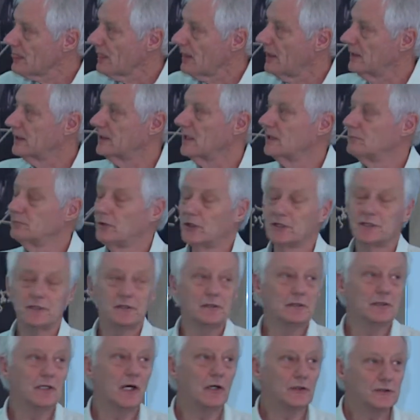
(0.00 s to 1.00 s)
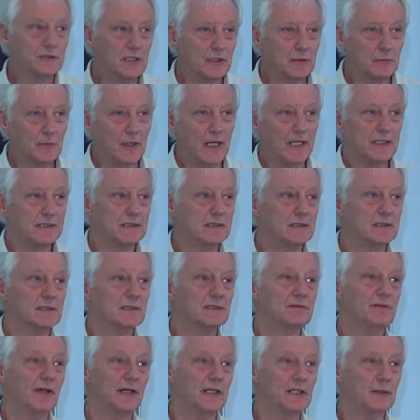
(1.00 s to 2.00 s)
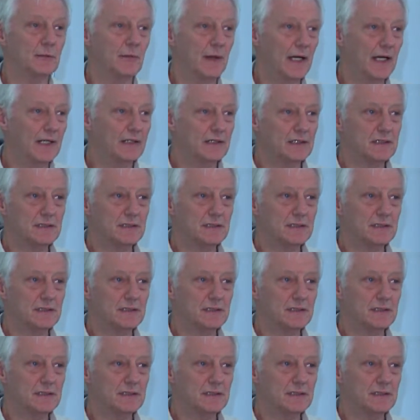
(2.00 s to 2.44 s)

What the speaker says: Again, most of you know to the west is very wet.